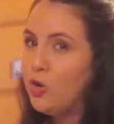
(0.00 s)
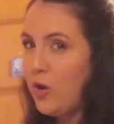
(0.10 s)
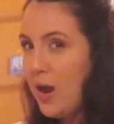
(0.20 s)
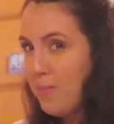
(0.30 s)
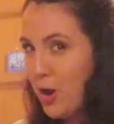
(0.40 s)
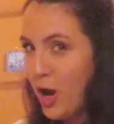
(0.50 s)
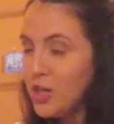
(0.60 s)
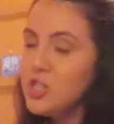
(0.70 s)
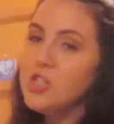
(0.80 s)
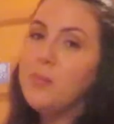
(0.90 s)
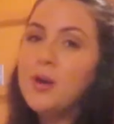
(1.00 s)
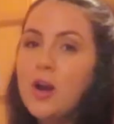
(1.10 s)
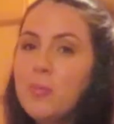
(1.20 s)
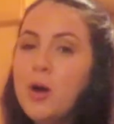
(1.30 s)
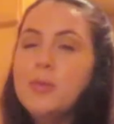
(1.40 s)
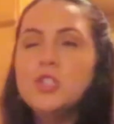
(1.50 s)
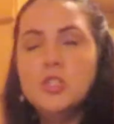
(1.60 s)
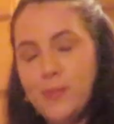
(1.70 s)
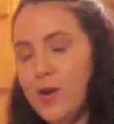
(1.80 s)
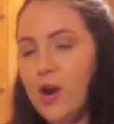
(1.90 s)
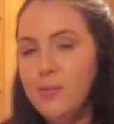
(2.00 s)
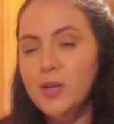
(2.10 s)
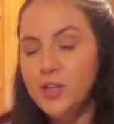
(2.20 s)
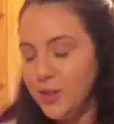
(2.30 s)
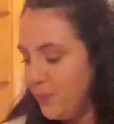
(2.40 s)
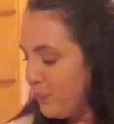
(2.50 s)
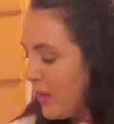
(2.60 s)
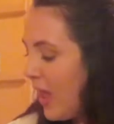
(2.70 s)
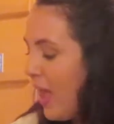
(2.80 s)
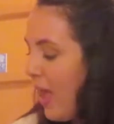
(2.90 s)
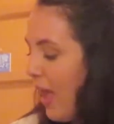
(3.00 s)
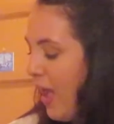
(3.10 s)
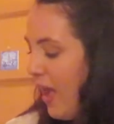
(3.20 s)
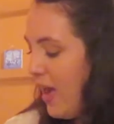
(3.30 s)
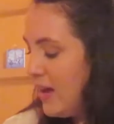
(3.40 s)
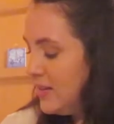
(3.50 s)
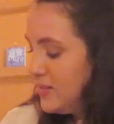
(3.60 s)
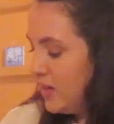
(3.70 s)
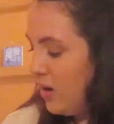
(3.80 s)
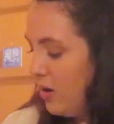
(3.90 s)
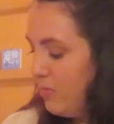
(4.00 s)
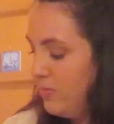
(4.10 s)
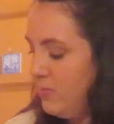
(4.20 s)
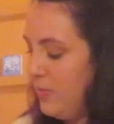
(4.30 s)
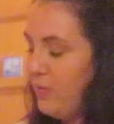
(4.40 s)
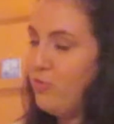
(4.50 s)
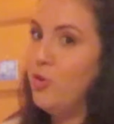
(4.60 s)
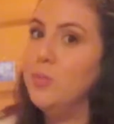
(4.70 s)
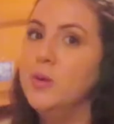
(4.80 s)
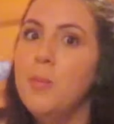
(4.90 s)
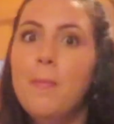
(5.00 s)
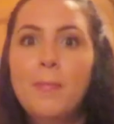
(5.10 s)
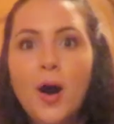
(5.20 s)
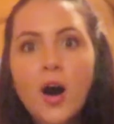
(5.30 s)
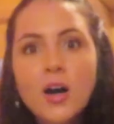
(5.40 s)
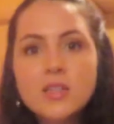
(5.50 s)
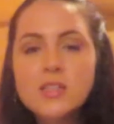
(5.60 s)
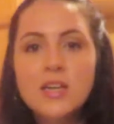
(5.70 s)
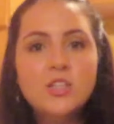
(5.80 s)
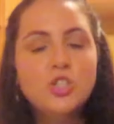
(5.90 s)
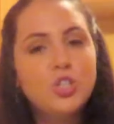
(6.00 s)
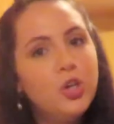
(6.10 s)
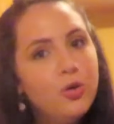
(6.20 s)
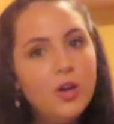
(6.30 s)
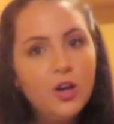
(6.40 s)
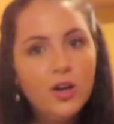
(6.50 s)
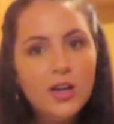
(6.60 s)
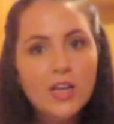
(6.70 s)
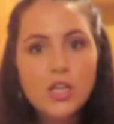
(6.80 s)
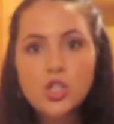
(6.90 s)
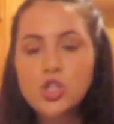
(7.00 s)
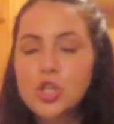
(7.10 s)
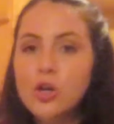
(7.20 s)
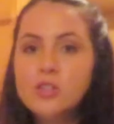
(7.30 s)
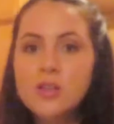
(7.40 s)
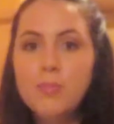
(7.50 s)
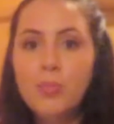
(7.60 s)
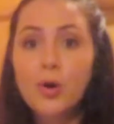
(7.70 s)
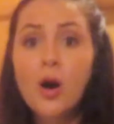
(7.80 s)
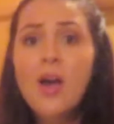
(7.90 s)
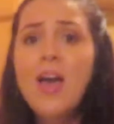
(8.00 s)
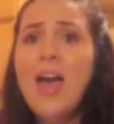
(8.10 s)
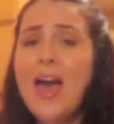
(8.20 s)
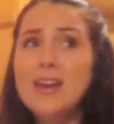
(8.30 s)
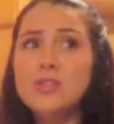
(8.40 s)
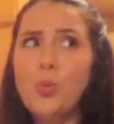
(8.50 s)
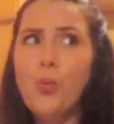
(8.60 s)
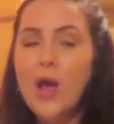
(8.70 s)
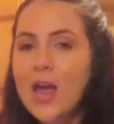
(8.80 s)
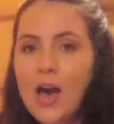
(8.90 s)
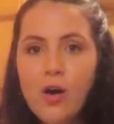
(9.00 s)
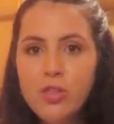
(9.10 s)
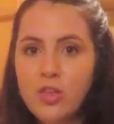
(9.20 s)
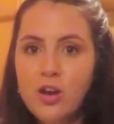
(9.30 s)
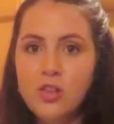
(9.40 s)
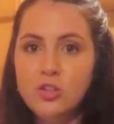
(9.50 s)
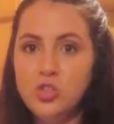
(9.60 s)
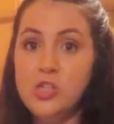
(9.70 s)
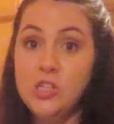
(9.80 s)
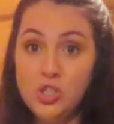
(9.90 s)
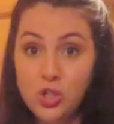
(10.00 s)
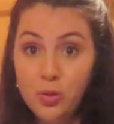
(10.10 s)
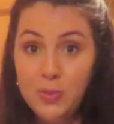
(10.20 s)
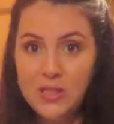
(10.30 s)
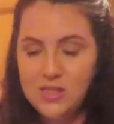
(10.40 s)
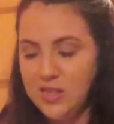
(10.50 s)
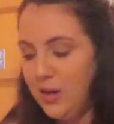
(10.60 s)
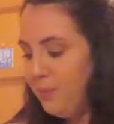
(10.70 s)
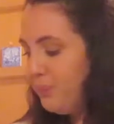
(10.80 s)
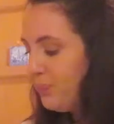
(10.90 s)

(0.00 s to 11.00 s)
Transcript: grandma. She's not my grandma, but she's my grandma, you know. And my former boss. It's 2 ingredients, so simple, and it's way healthier than traditional pizza.